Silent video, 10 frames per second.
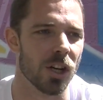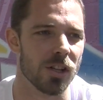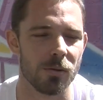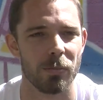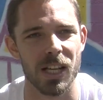
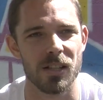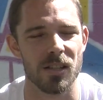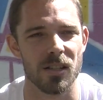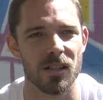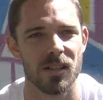do
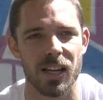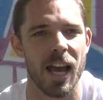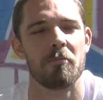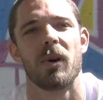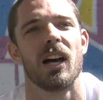pieces at the
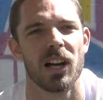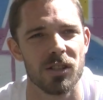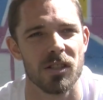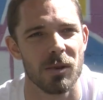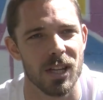skate park
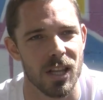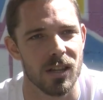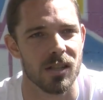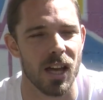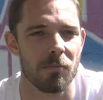or something, and
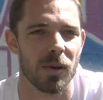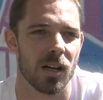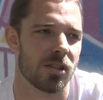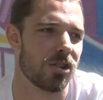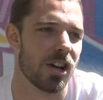then the skate
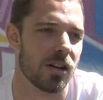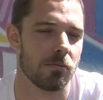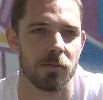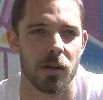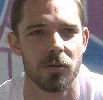park's
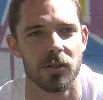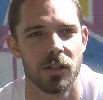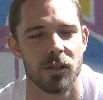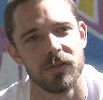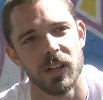crowded with people
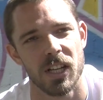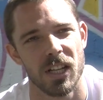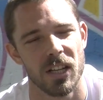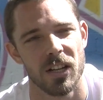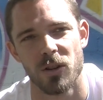doing
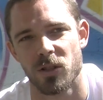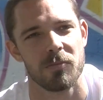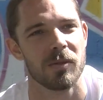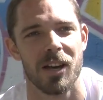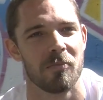graffiti, and it all
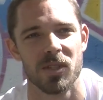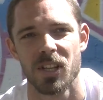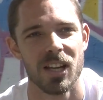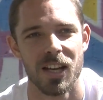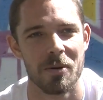just
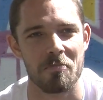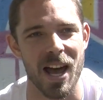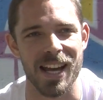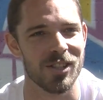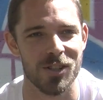becomes
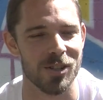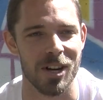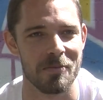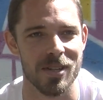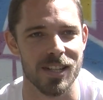
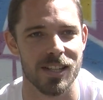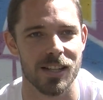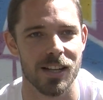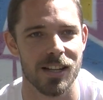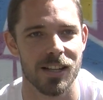mainstream and just,